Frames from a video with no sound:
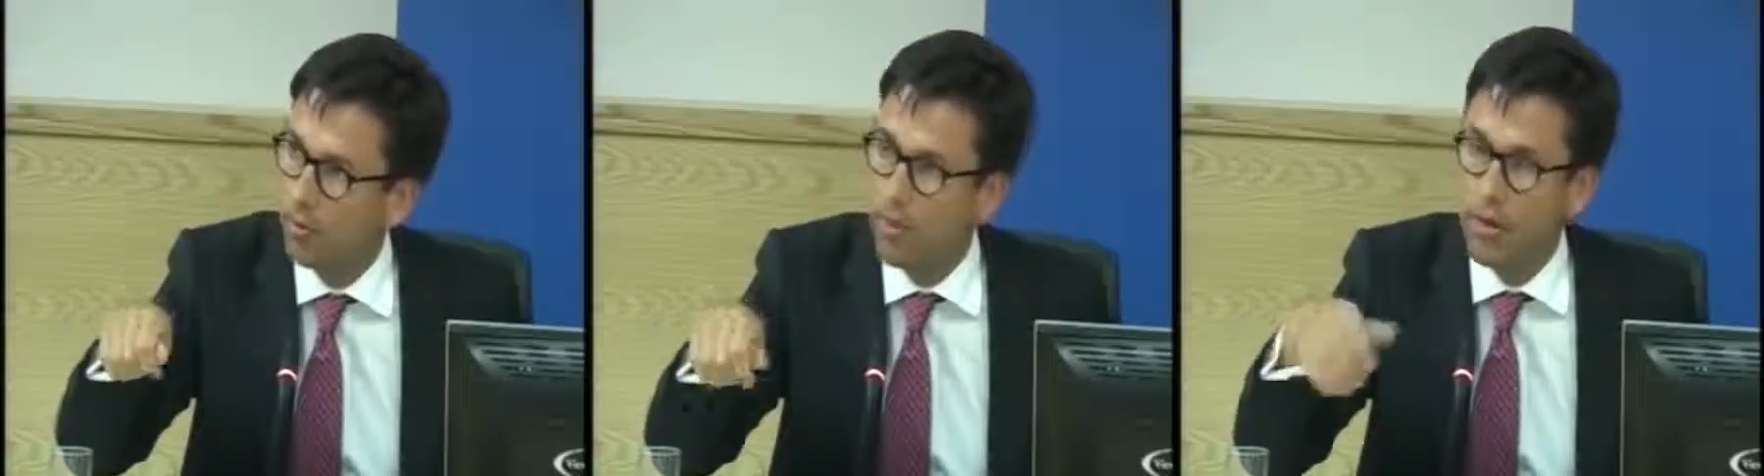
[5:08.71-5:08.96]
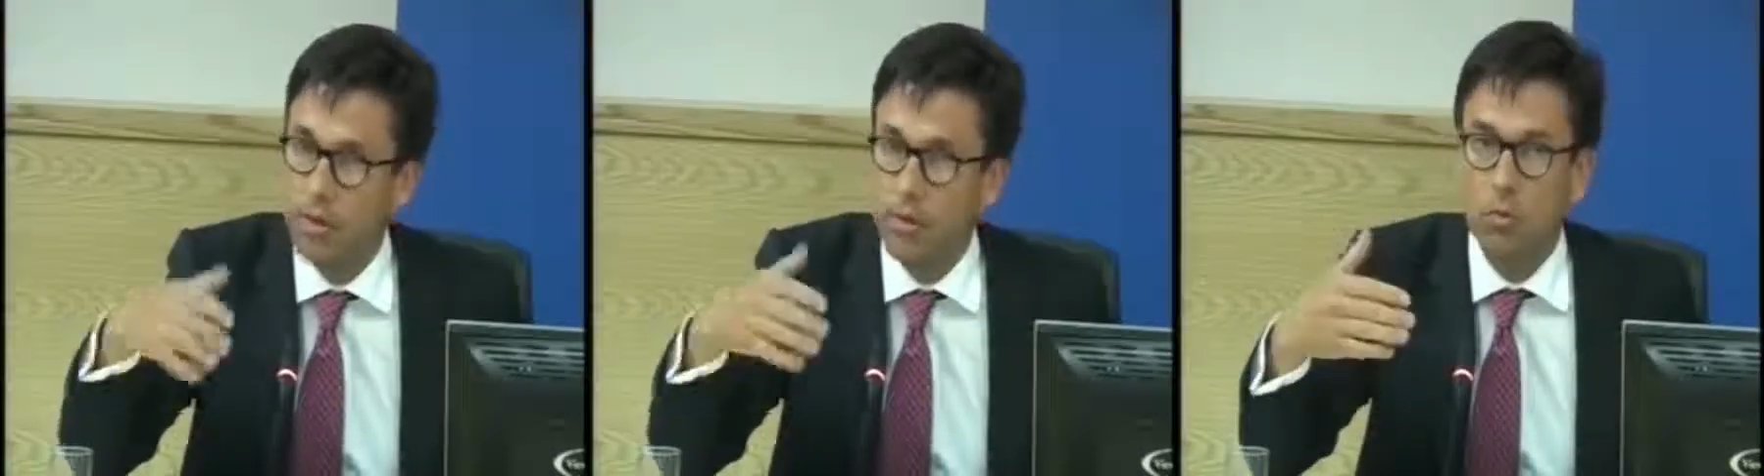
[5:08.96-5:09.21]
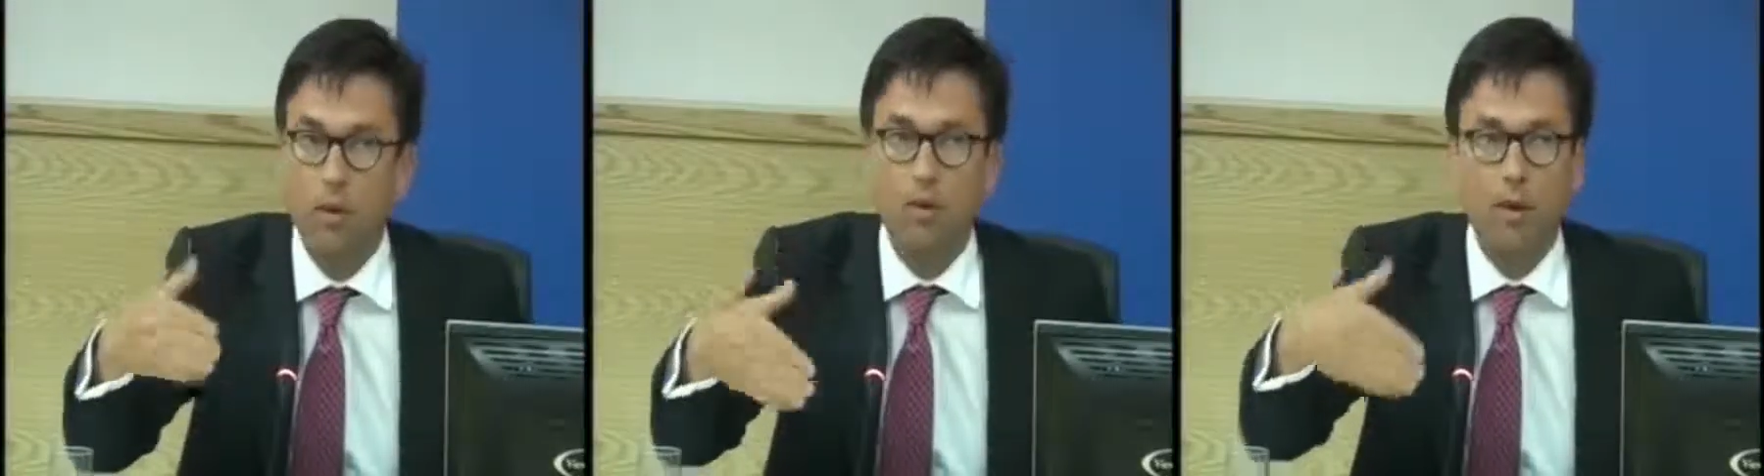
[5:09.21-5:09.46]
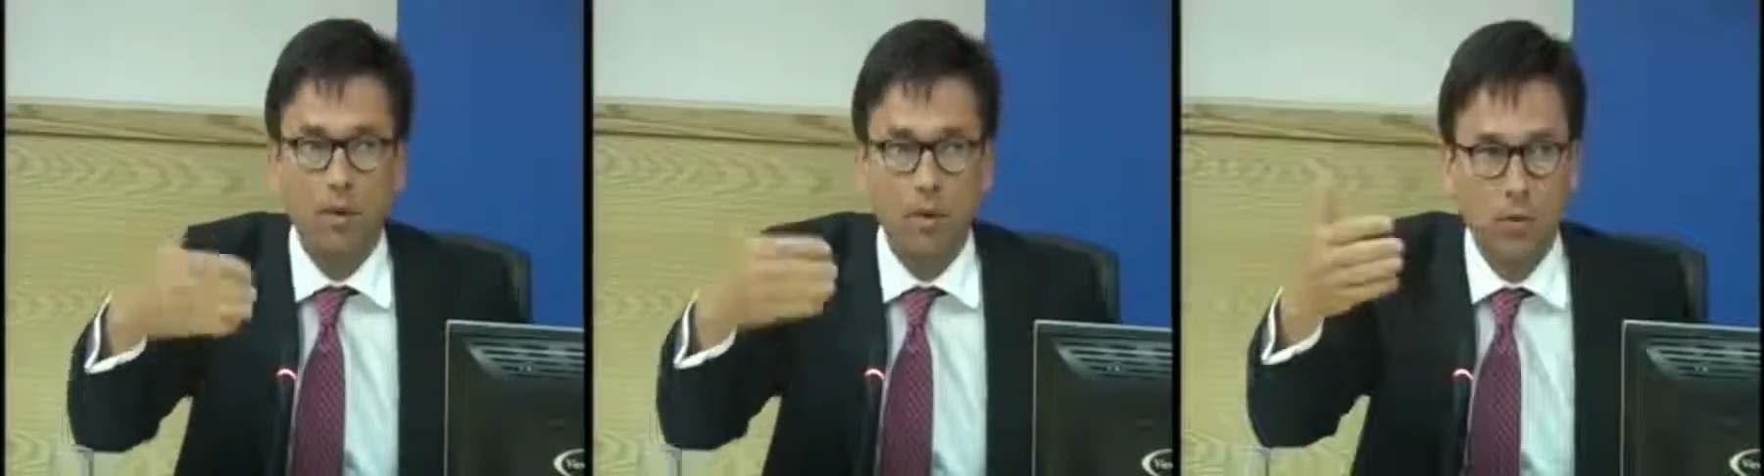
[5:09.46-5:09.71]
for this
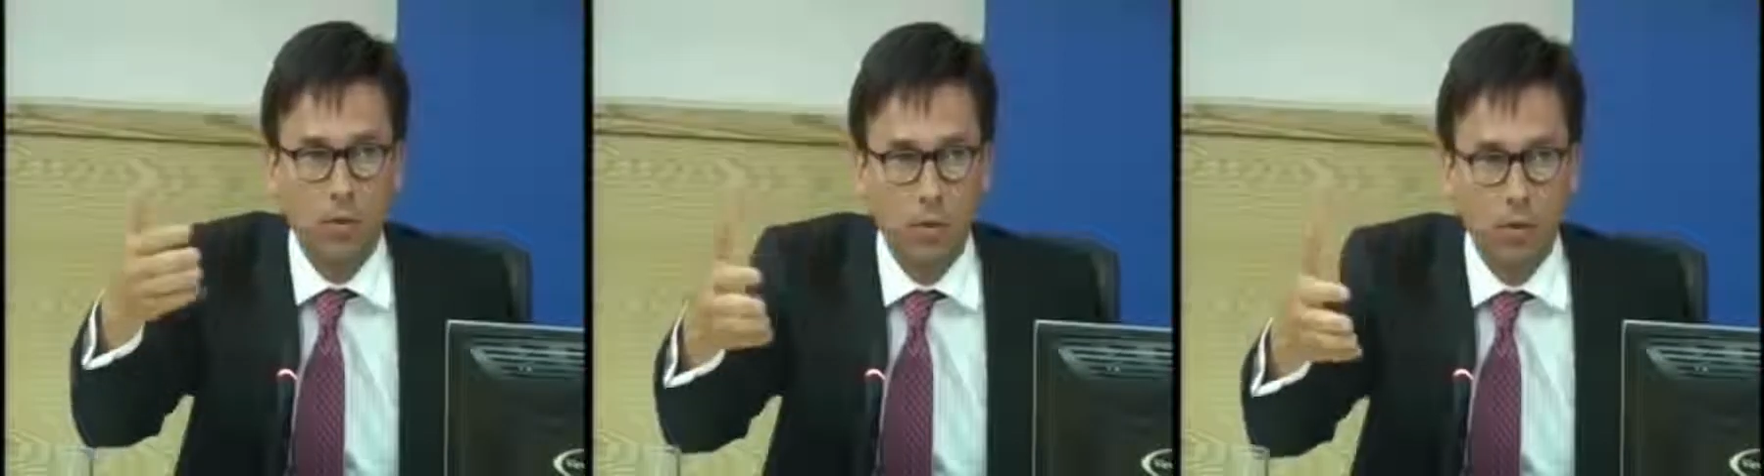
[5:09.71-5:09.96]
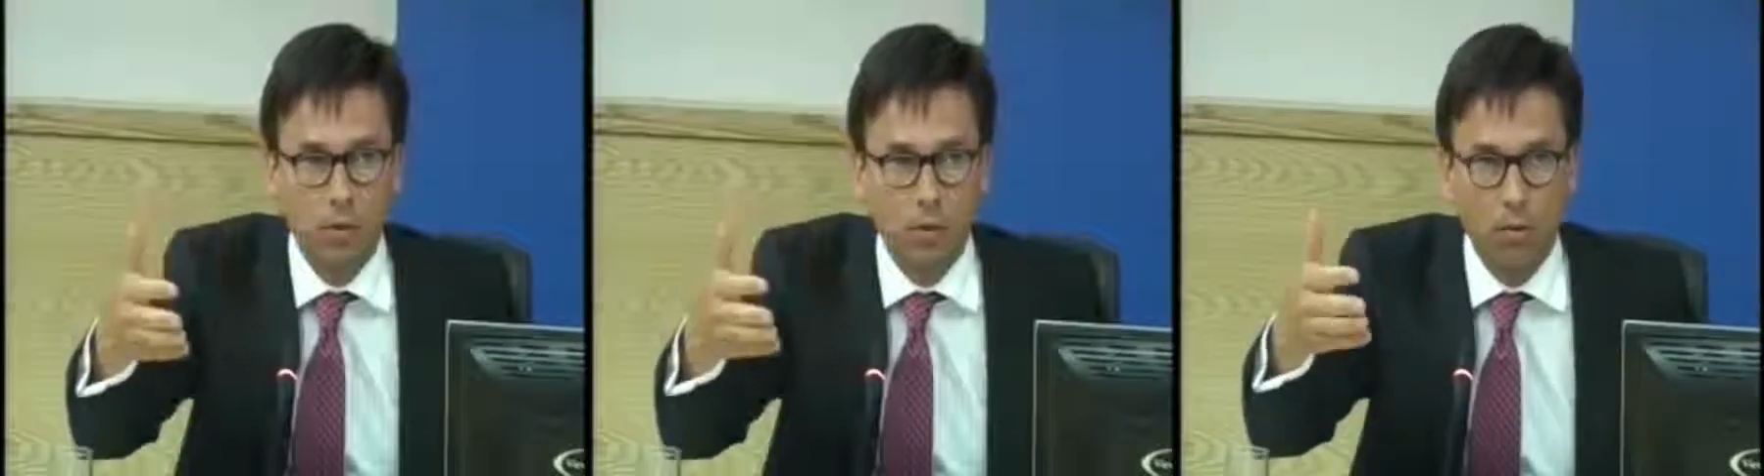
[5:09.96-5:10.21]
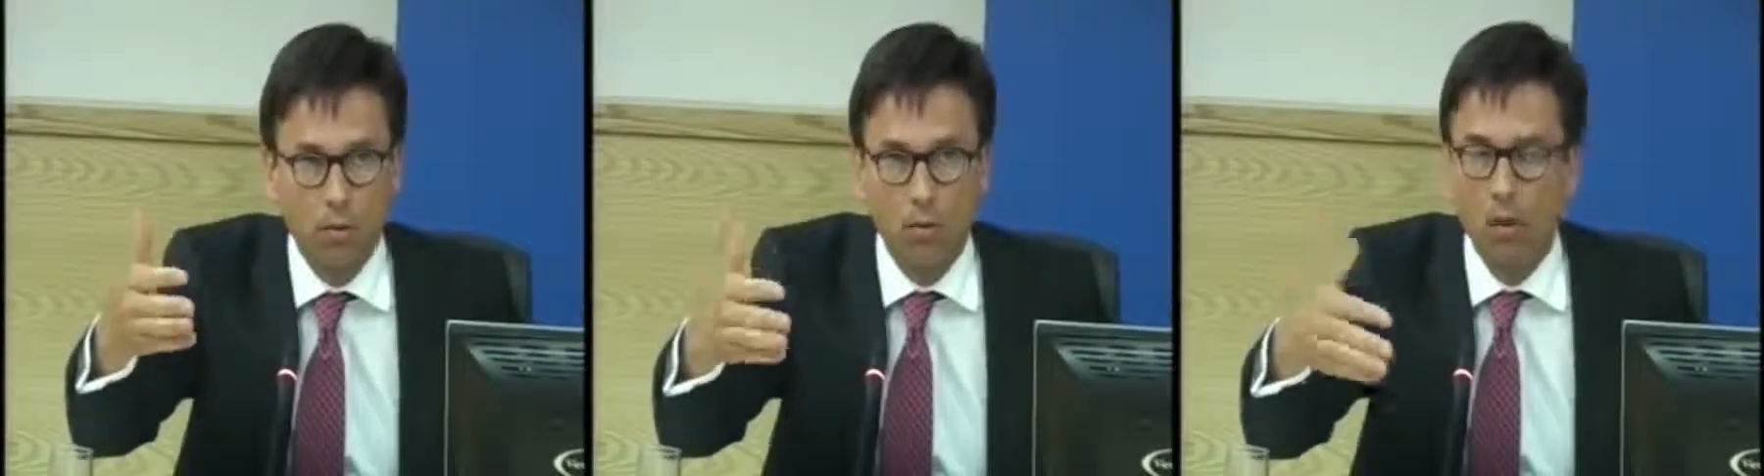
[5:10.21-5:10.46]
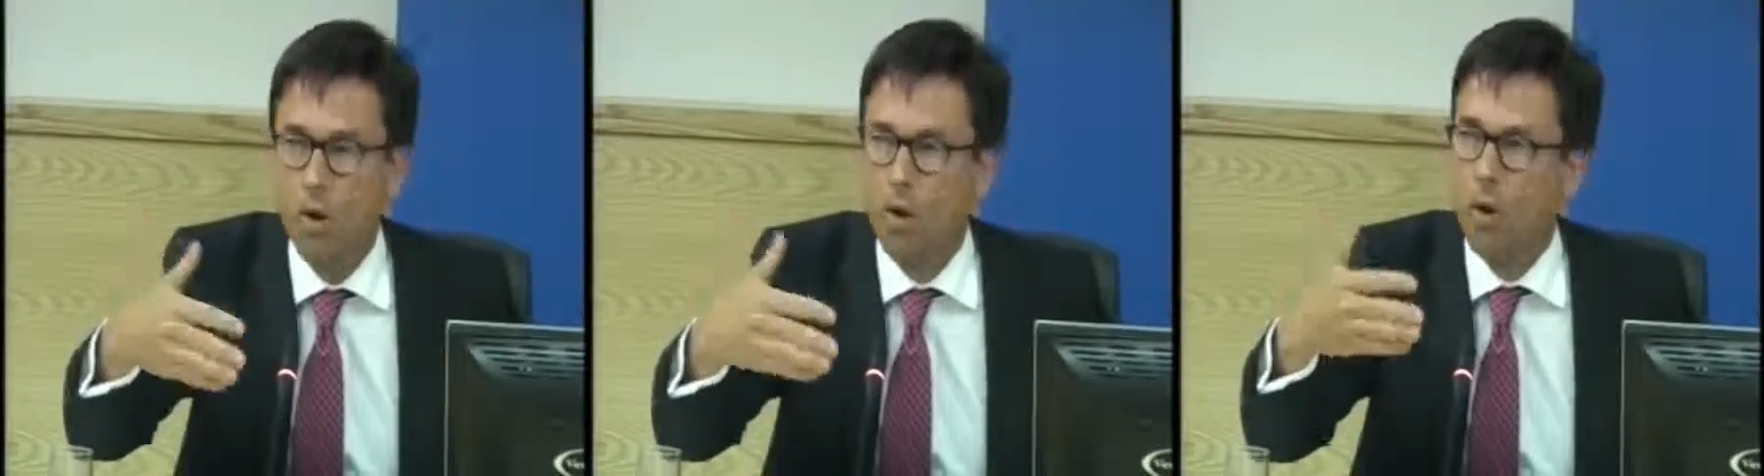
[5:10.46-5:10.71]
1,000 billion euro